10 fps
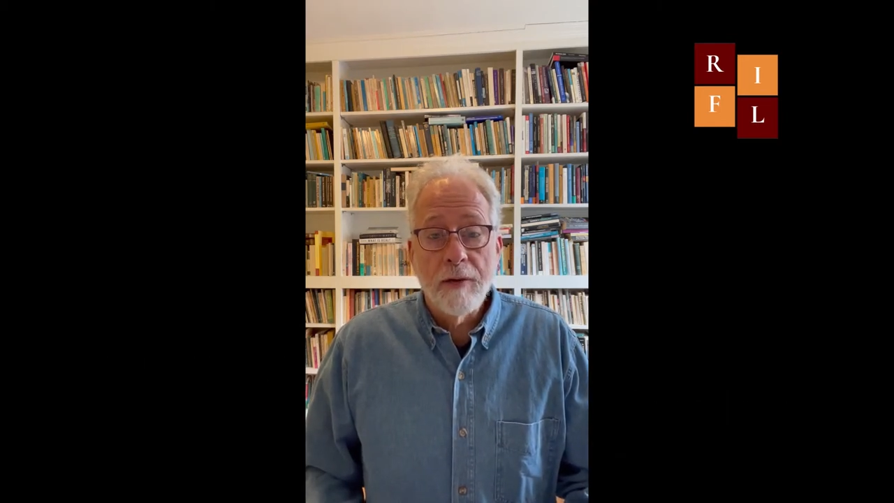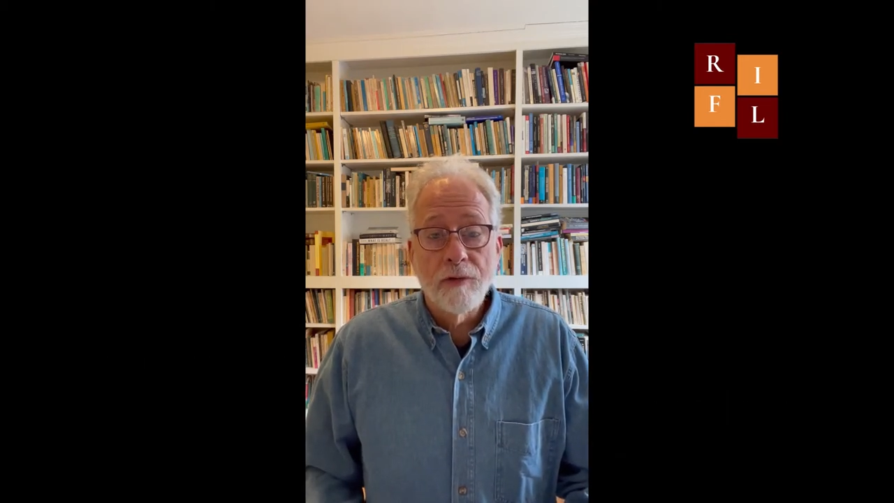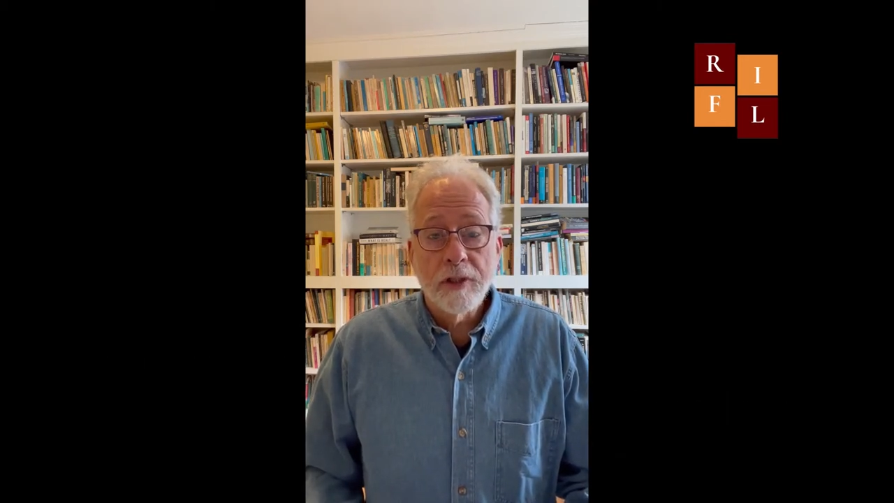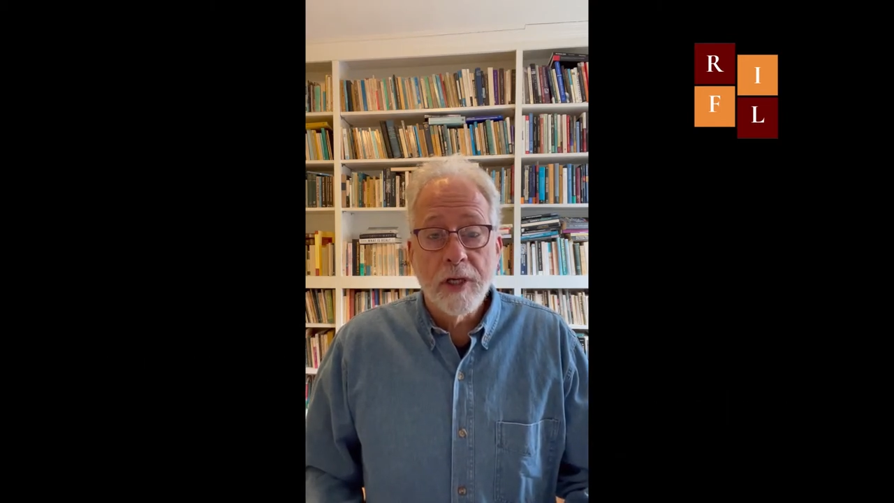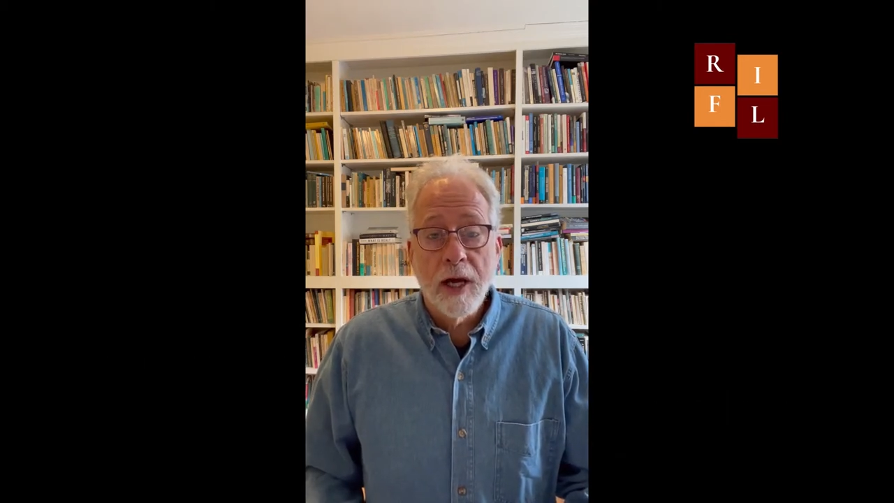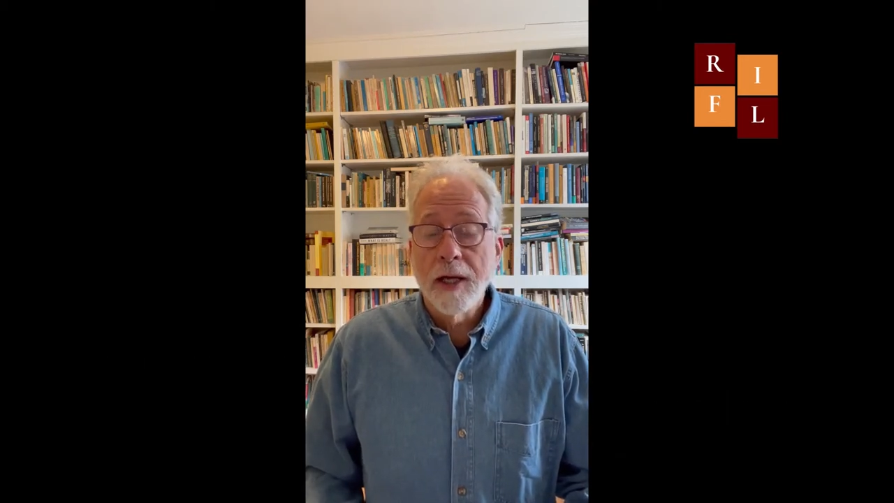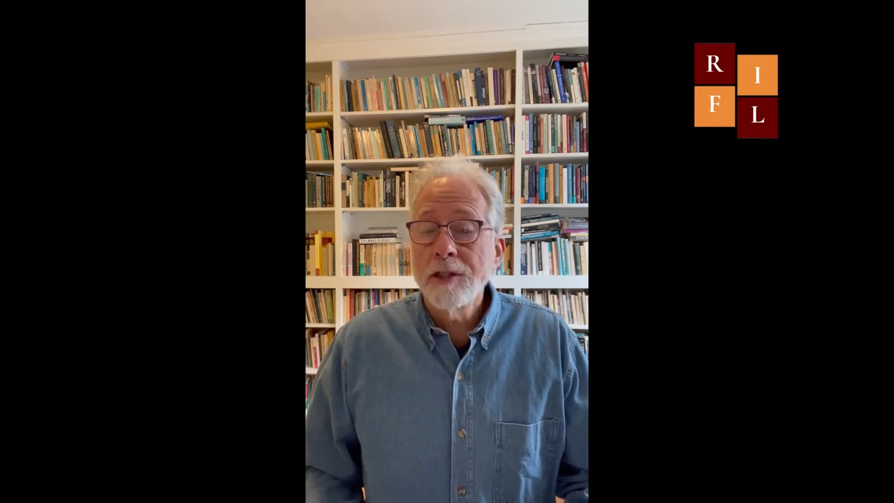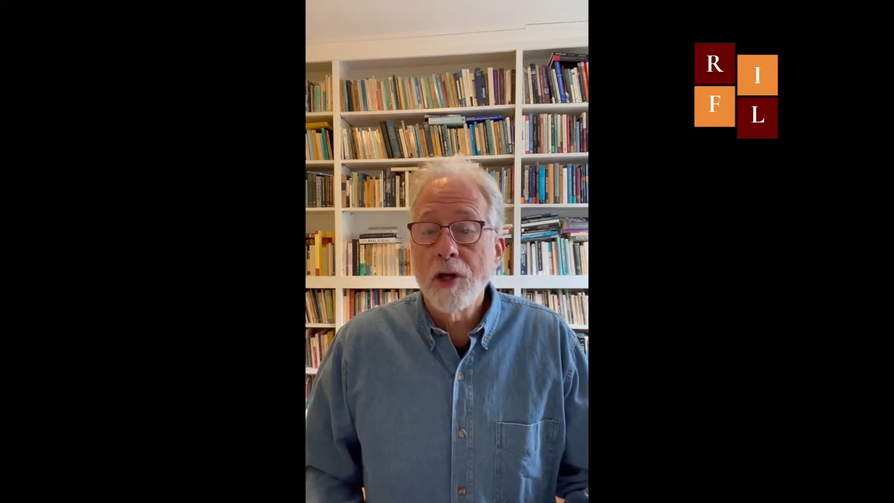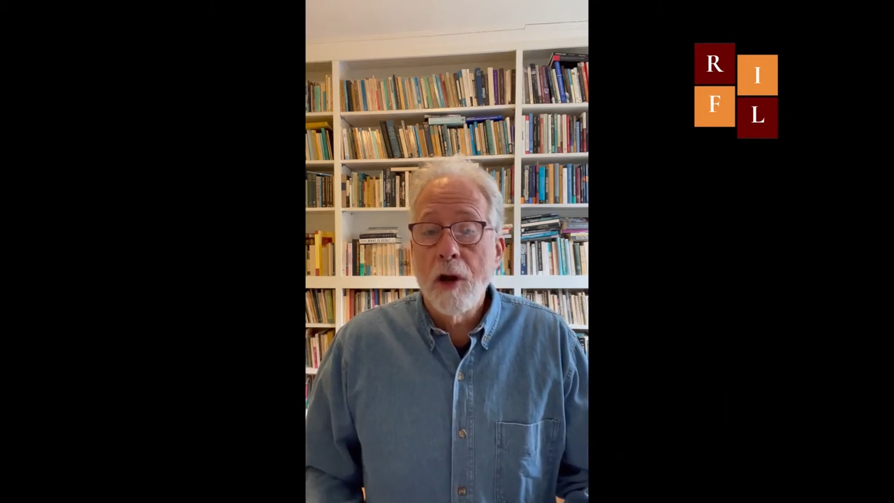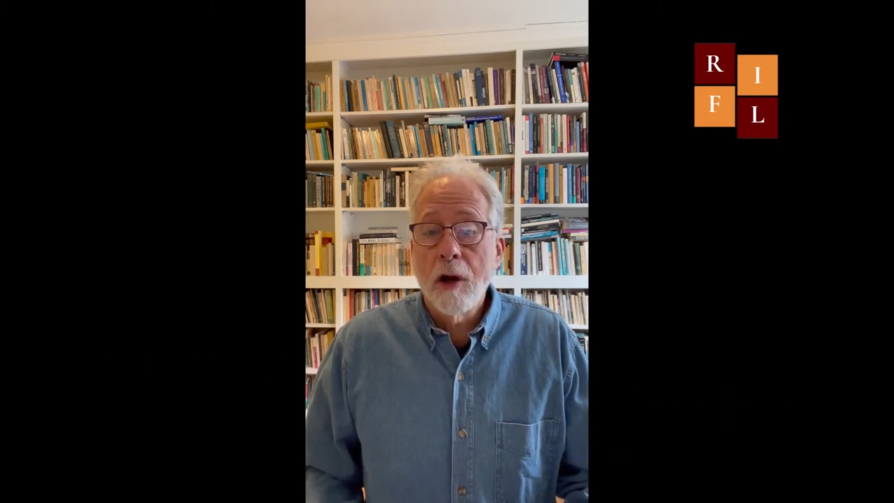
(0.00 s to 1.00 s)

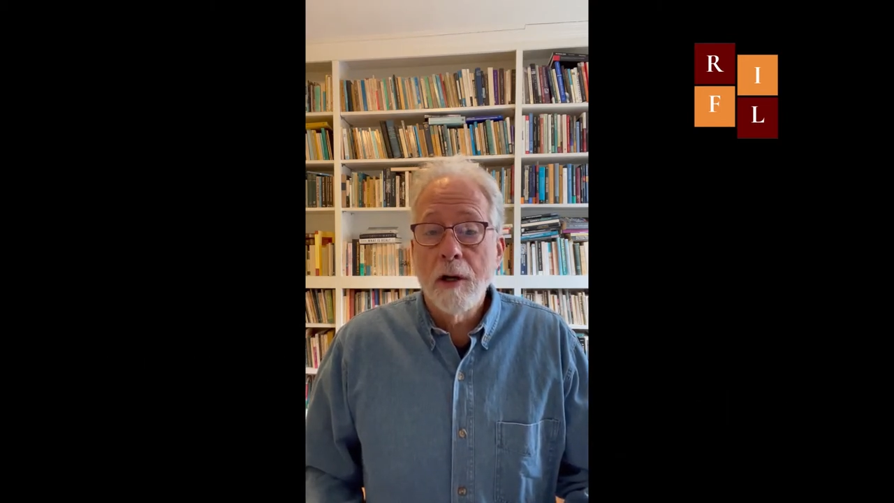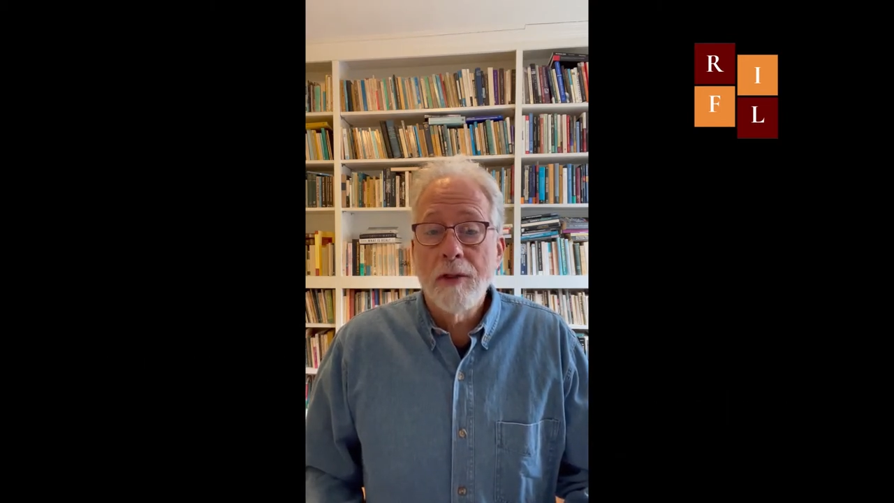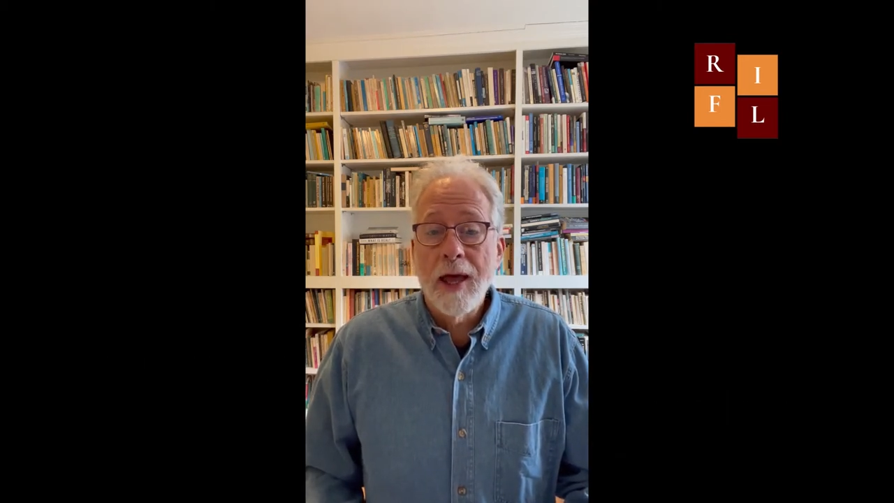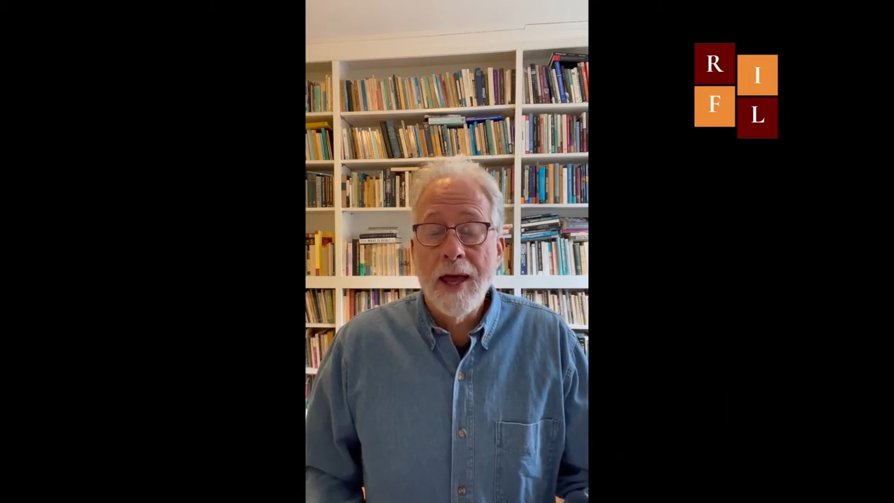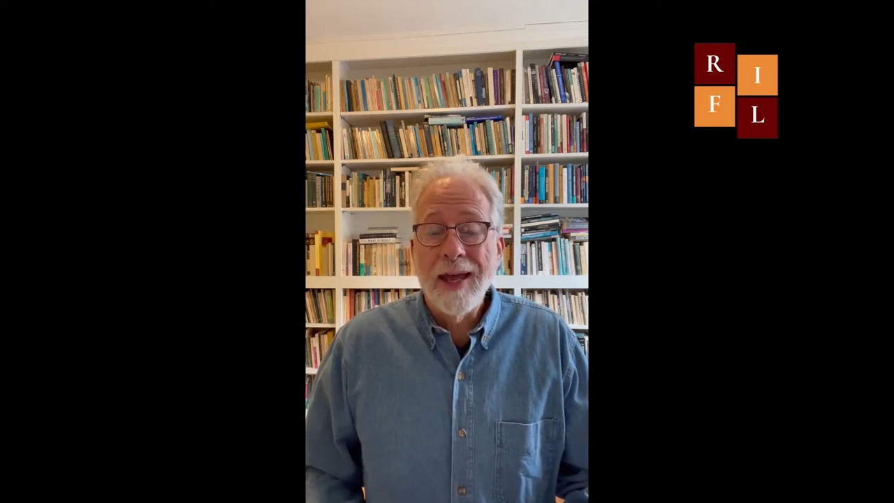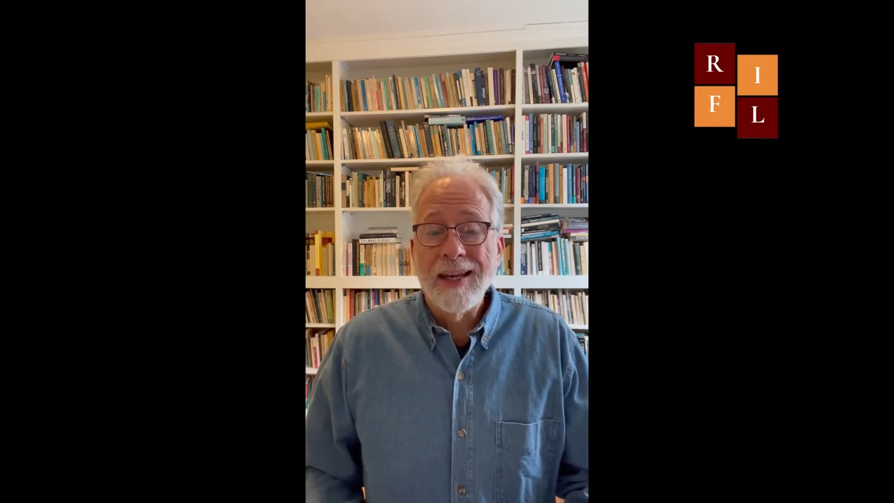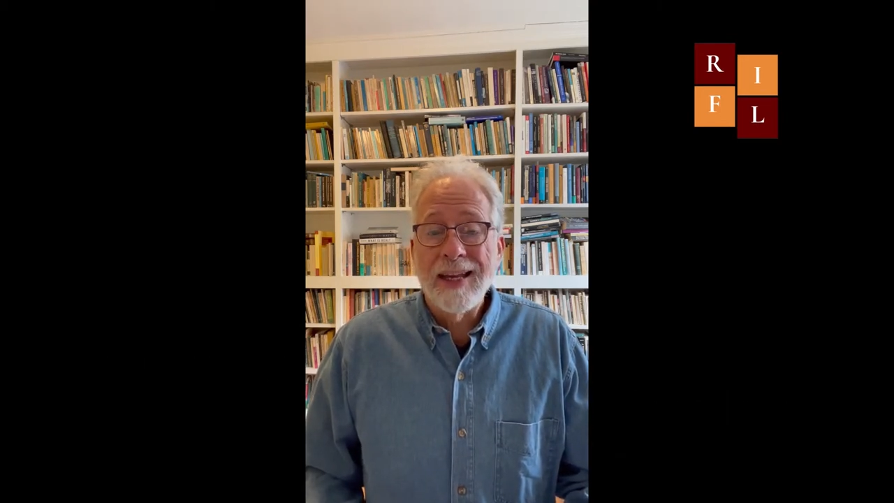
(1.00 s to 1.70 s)
emphasize are that